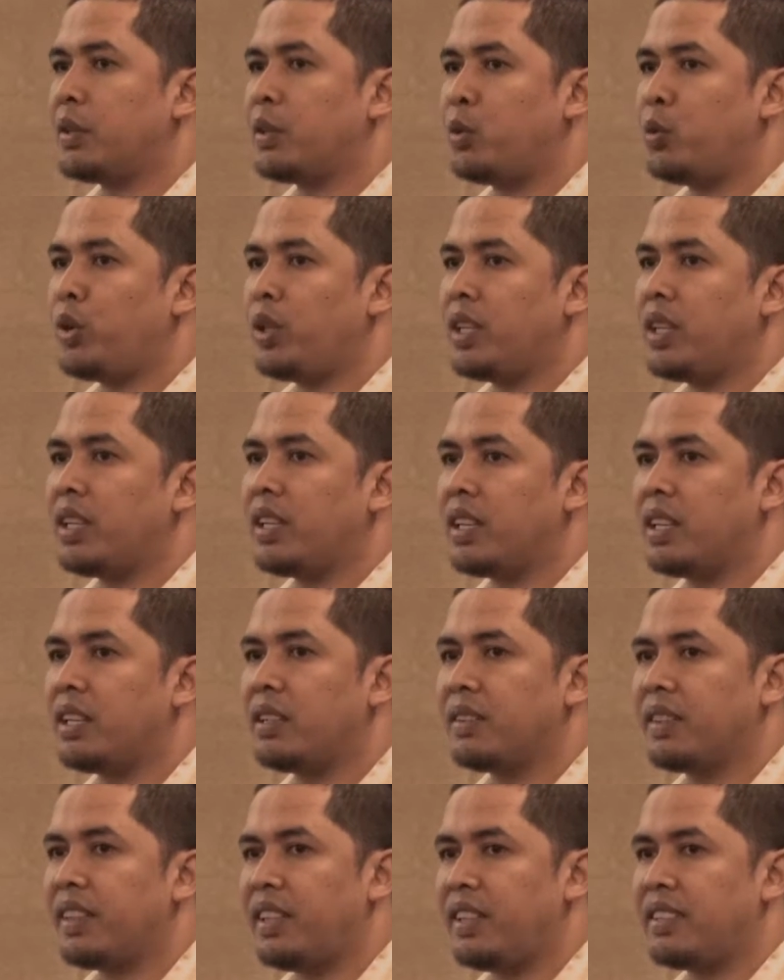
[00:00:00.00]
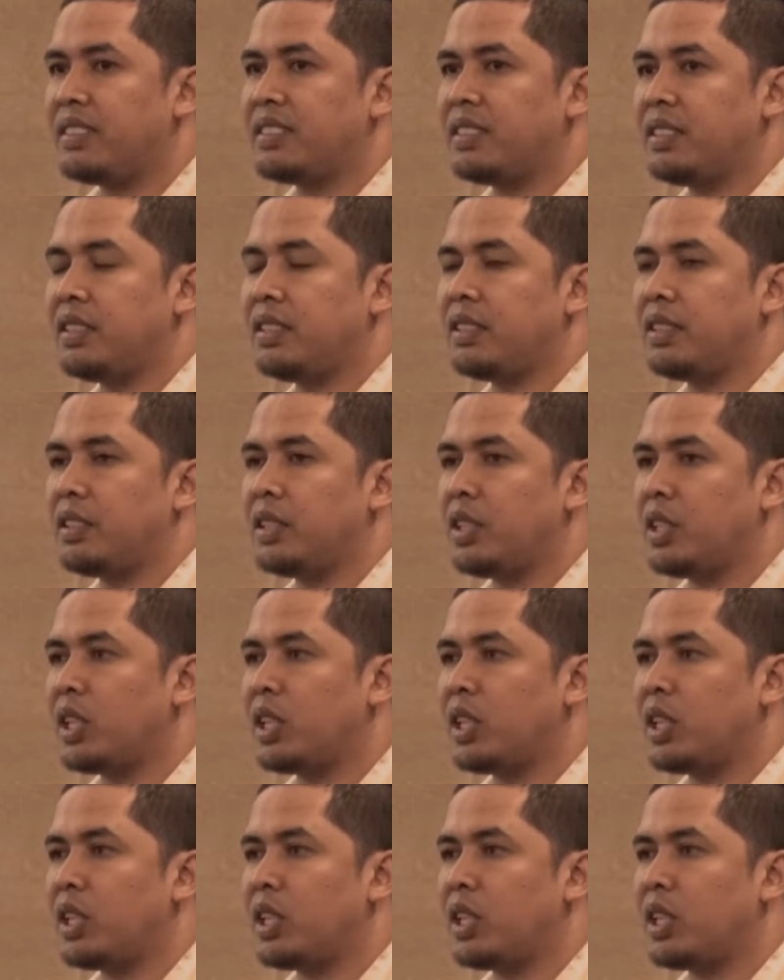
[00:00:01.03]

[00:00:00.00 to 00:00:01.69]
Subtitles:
doing illegal things in